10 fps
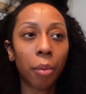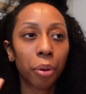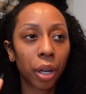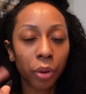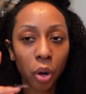
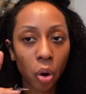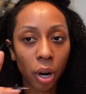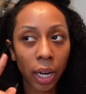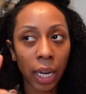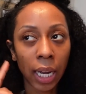
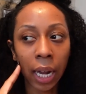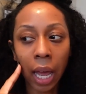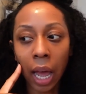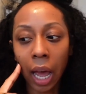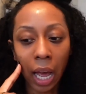pre-recorded
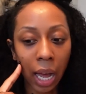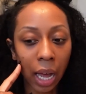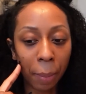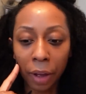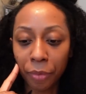
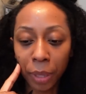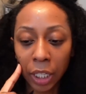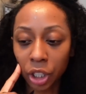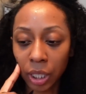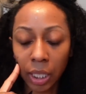um, of me
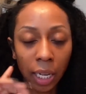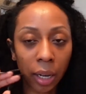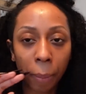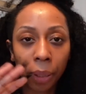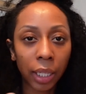just in, like,
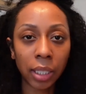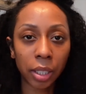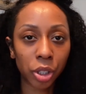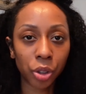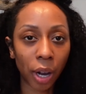complete
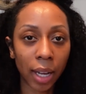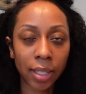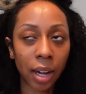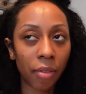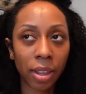
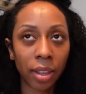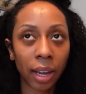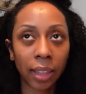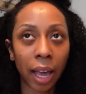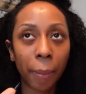distress and everything
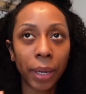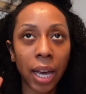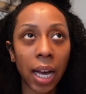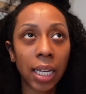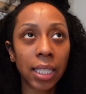like that,
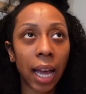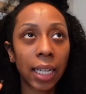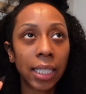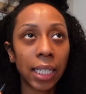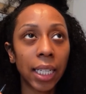because I
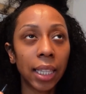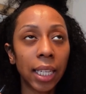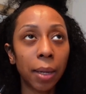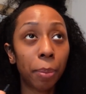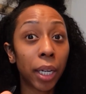did
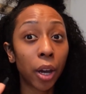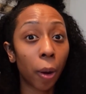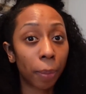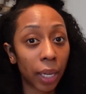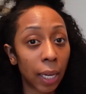the P
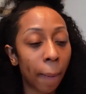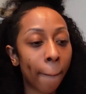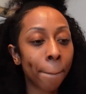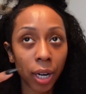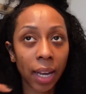R P,
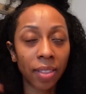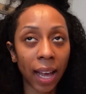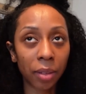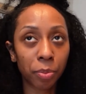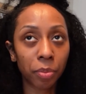and
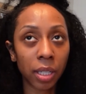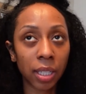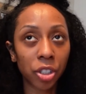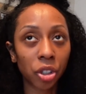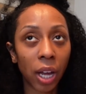that
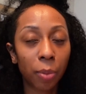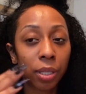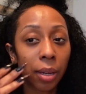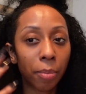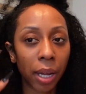essentially helps
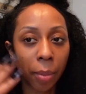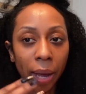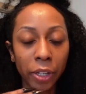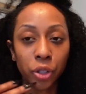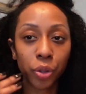to
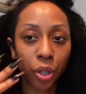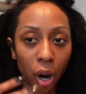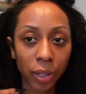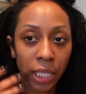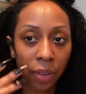minimize your
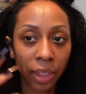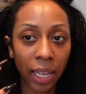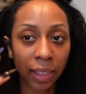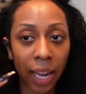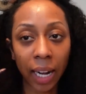scars and everything
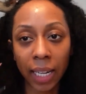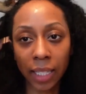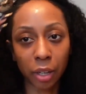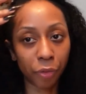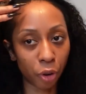like that. And I
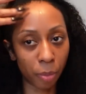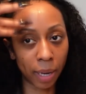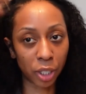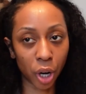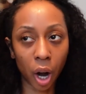did it for my
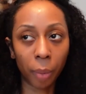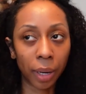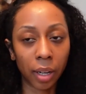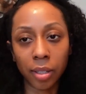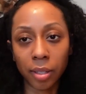scar,
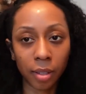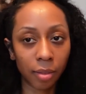because